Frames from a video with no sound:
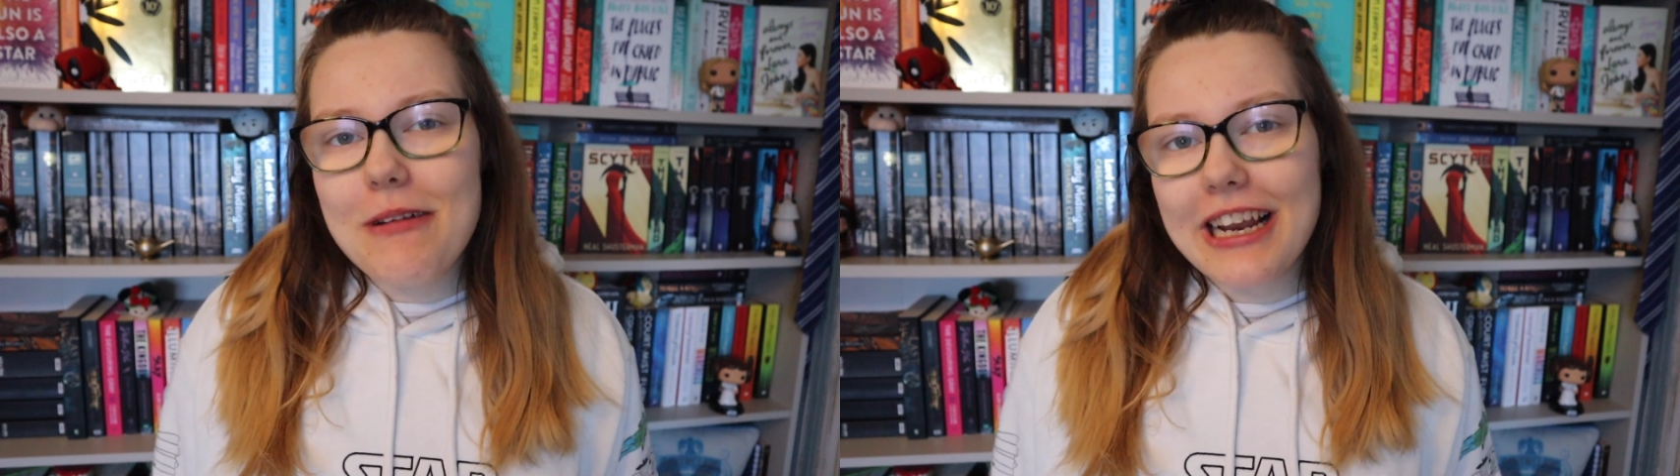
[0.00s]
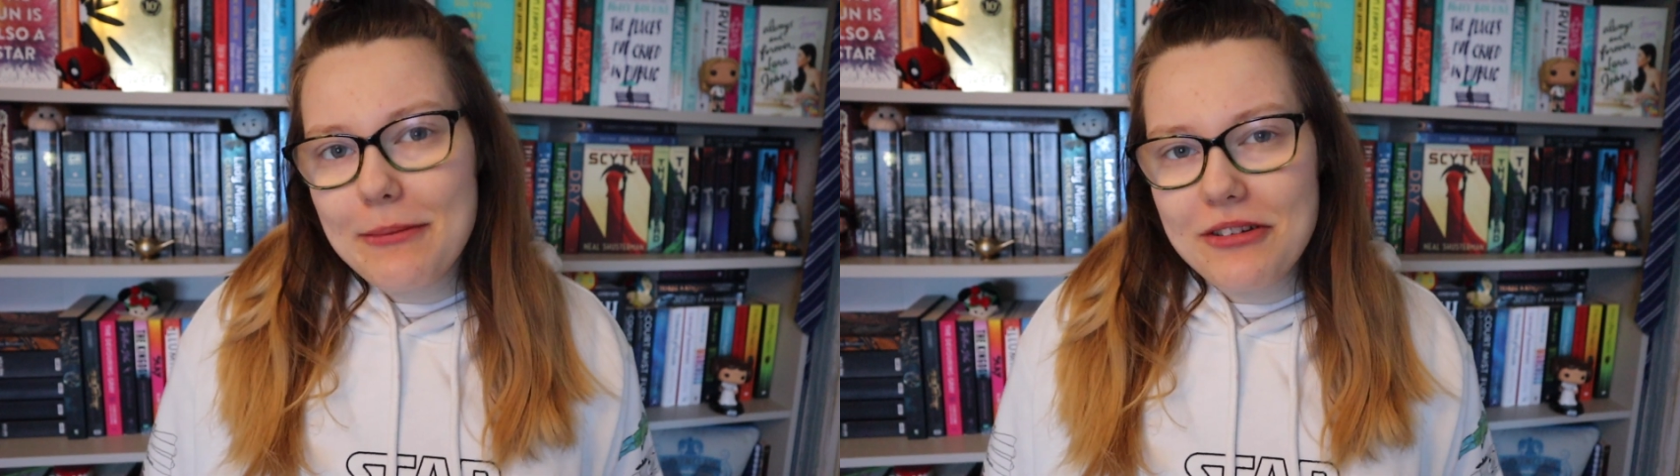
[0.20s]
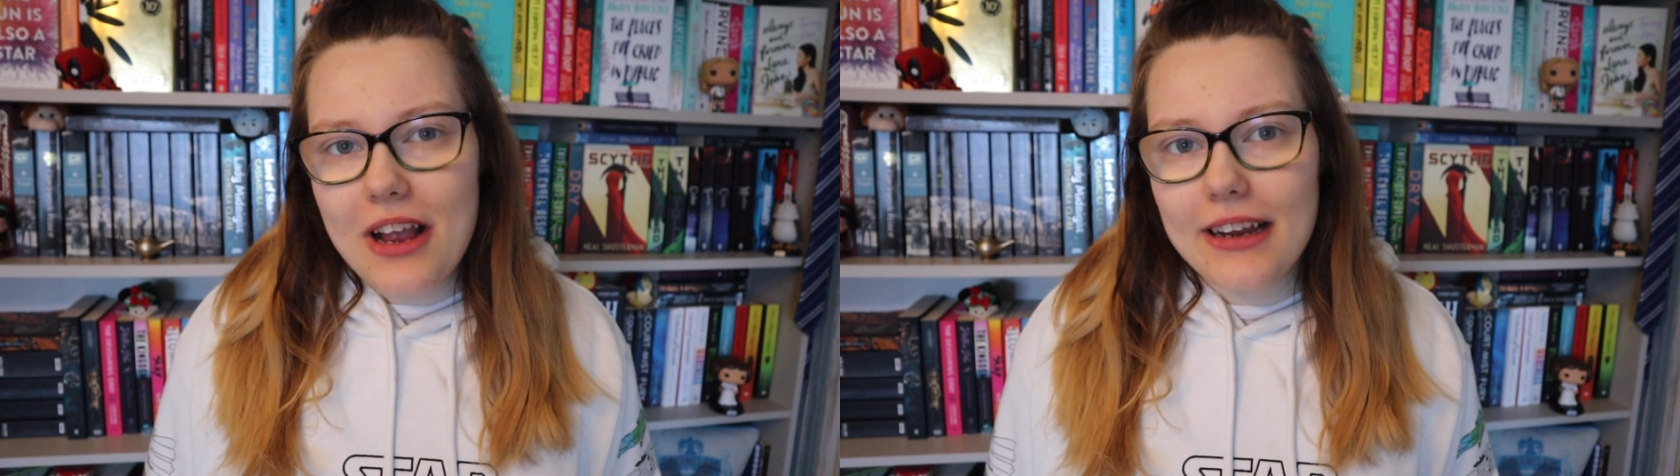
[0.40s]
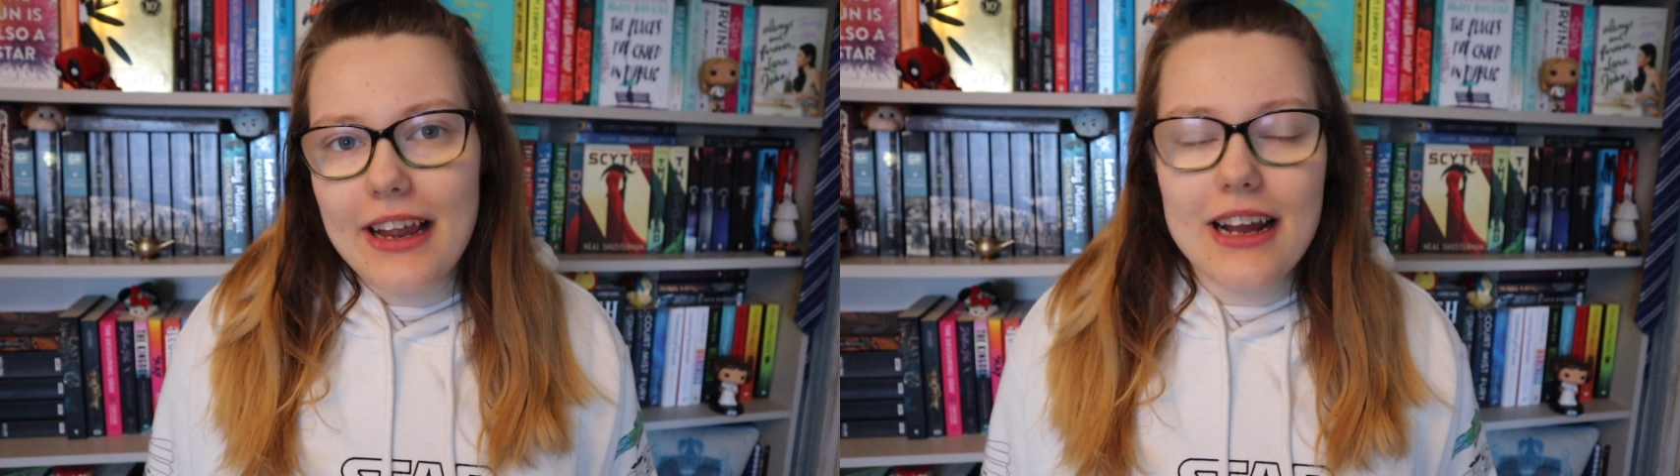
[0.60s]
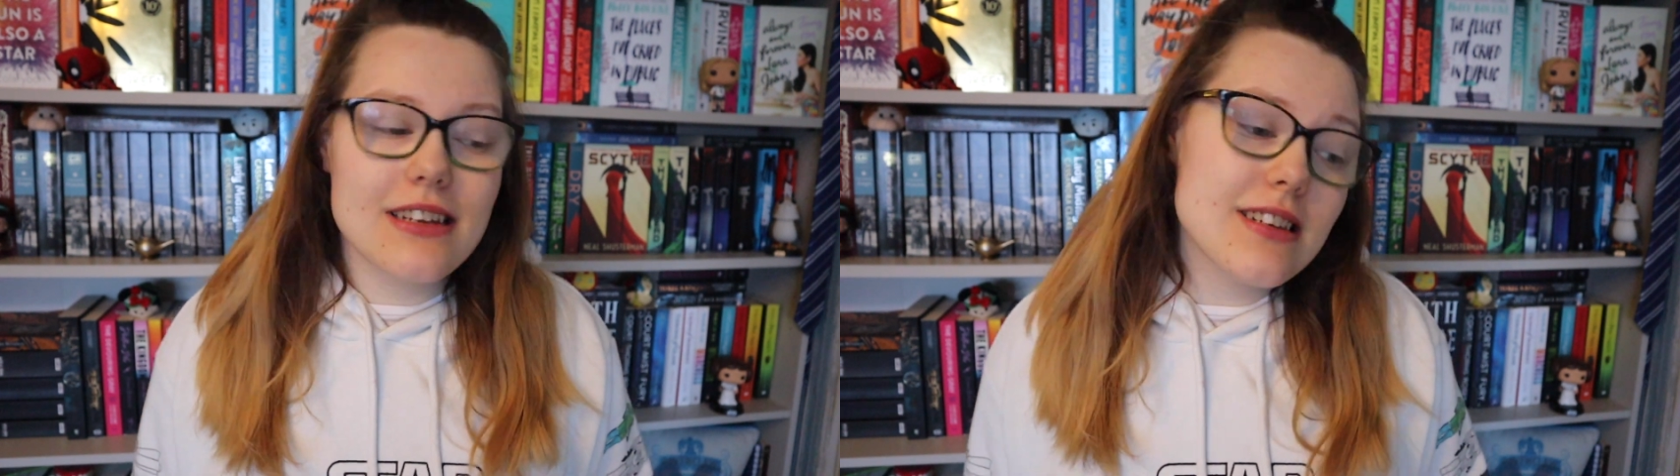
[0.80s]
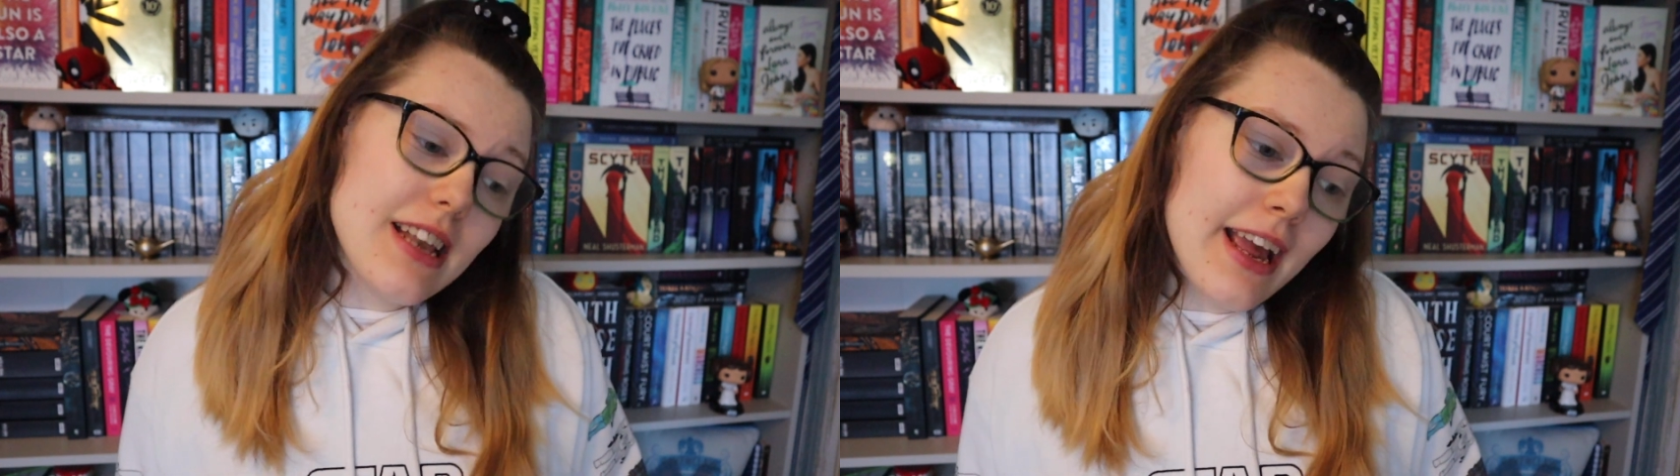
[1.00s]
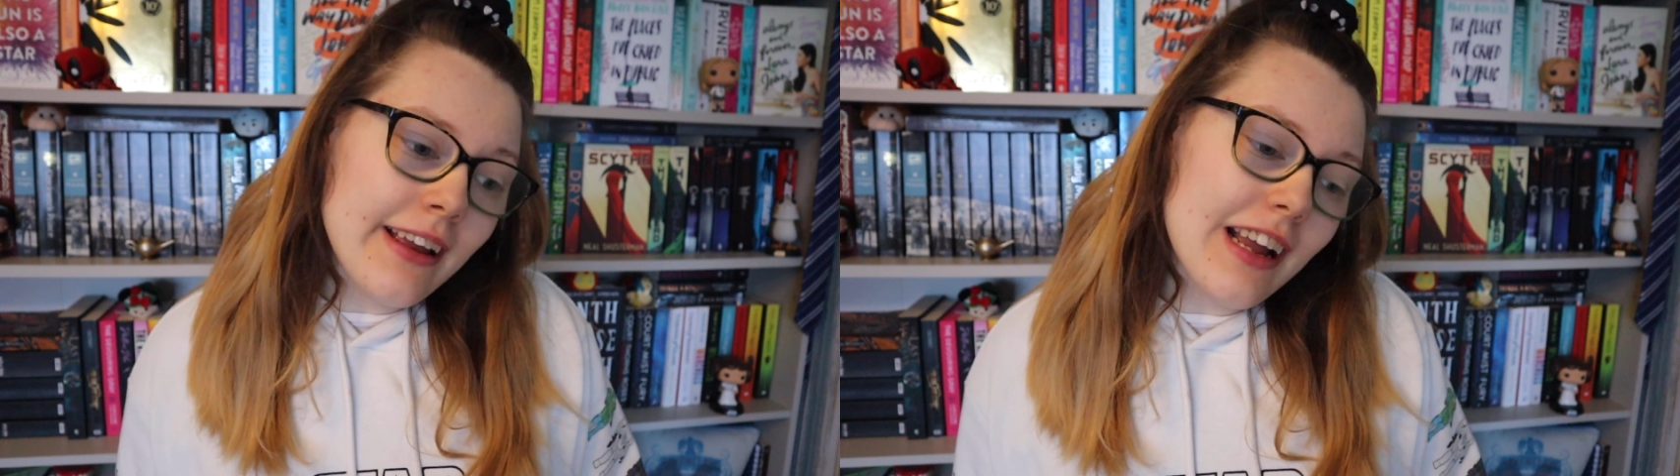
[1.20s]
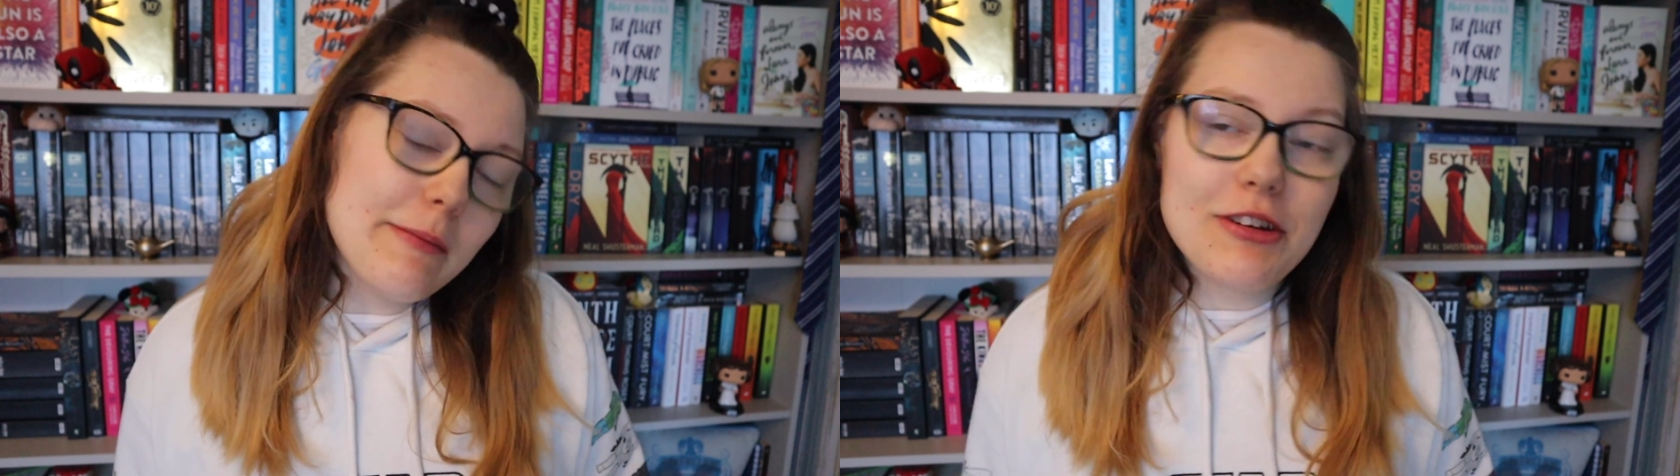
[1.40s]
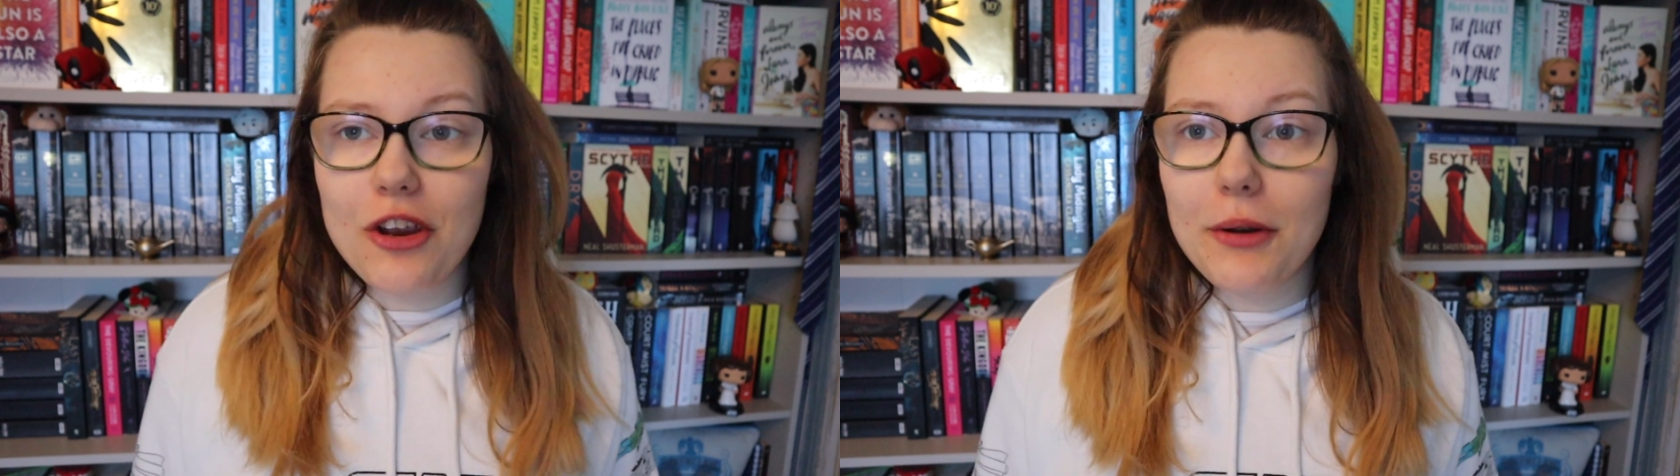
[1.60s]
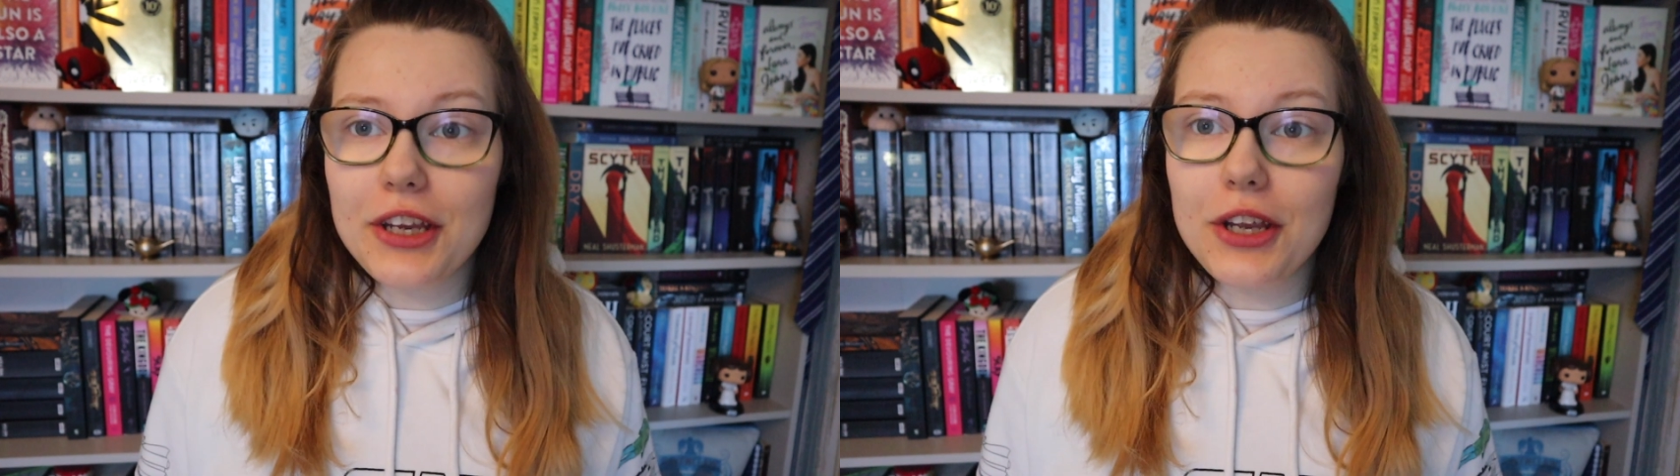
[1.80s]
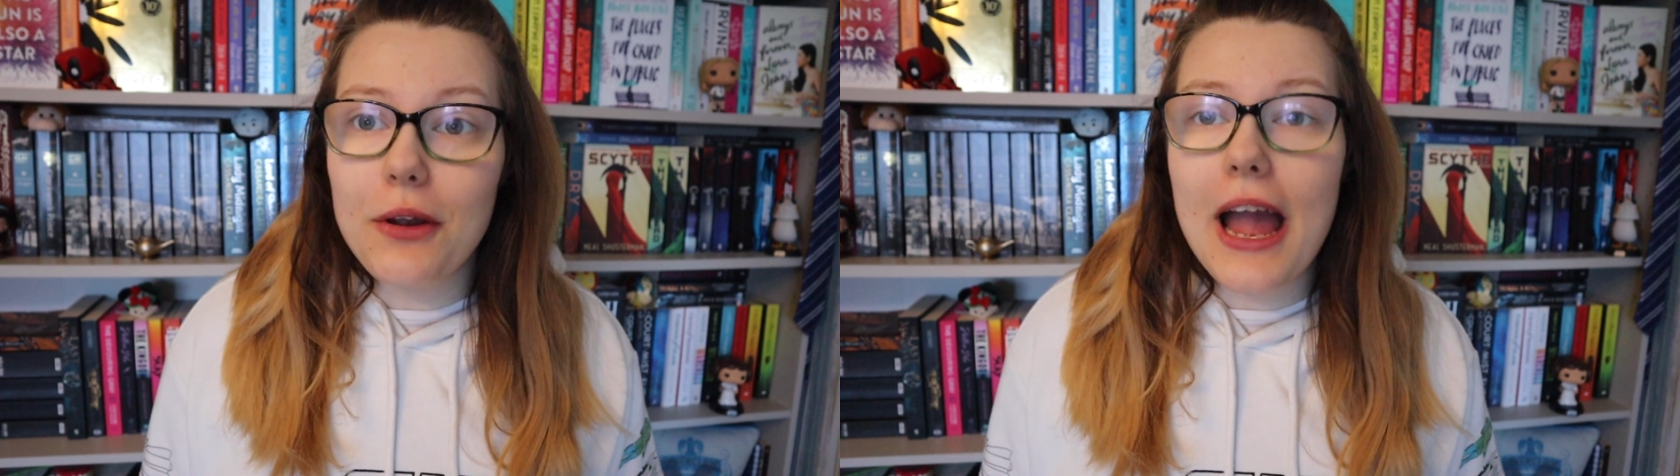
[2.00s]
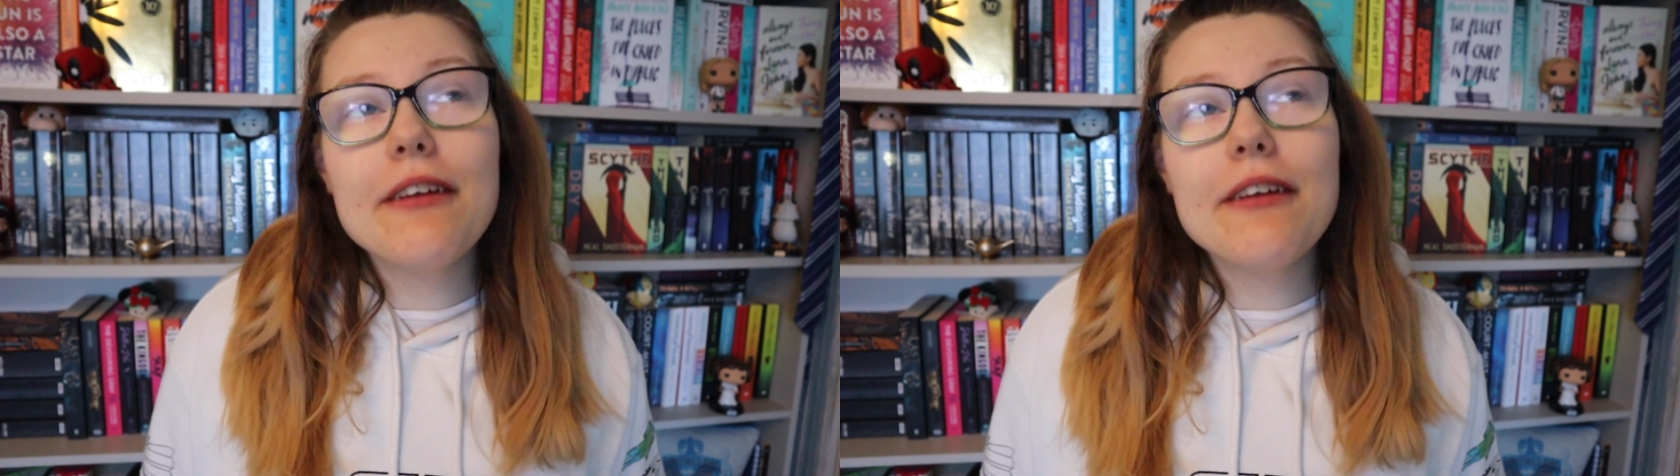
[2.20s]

My name is Shaki and today I'm going to be showing you